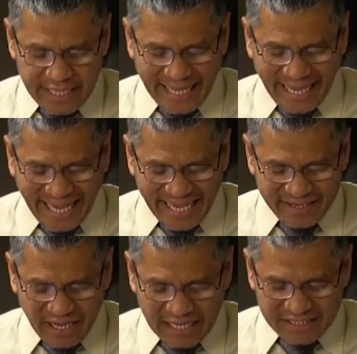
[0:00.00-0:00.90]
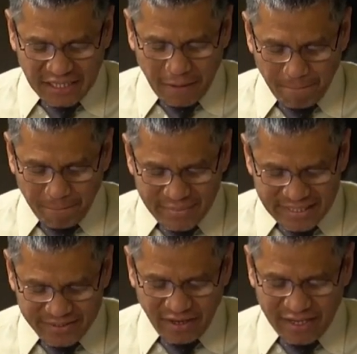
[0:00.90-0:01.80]
and at
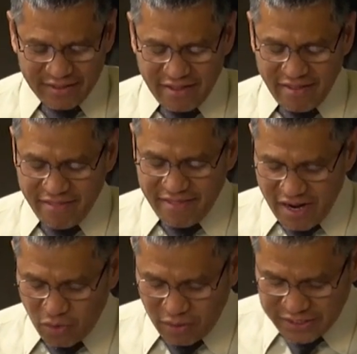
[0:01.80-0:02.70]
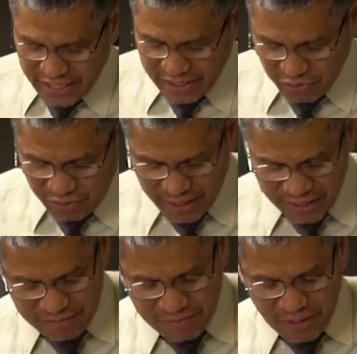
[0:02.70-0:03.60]
midnight there was a
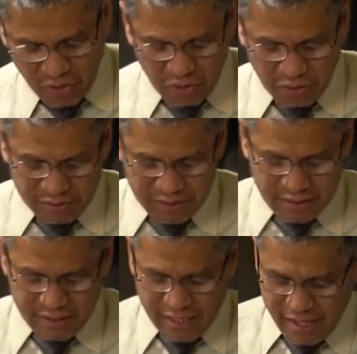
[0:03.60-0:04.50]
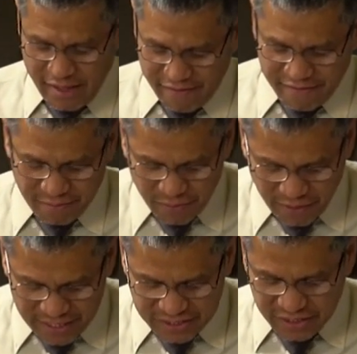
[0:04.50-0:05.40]
cry, behold, the
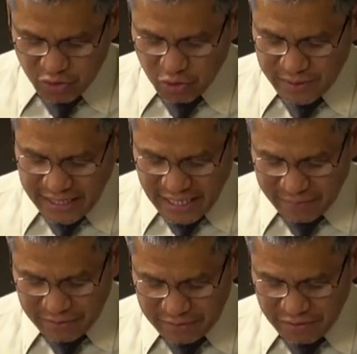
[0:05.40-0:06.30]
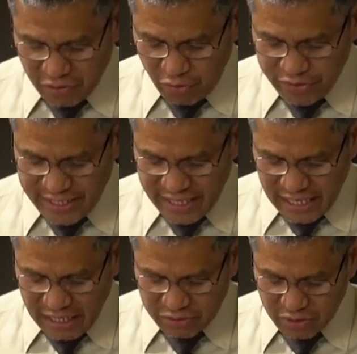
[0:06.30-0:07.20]
bridegroom cometh, go ye
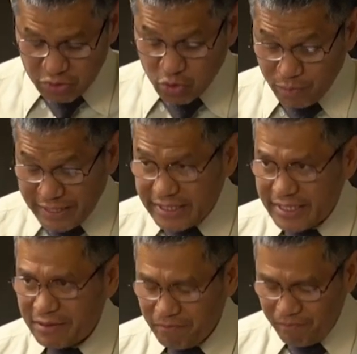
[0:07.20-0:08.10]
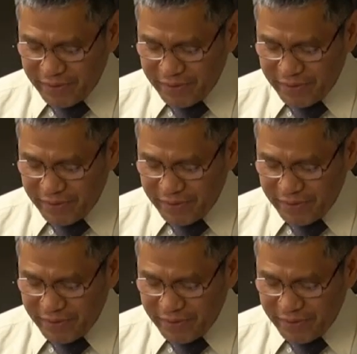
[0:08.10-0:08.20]
out to meet him.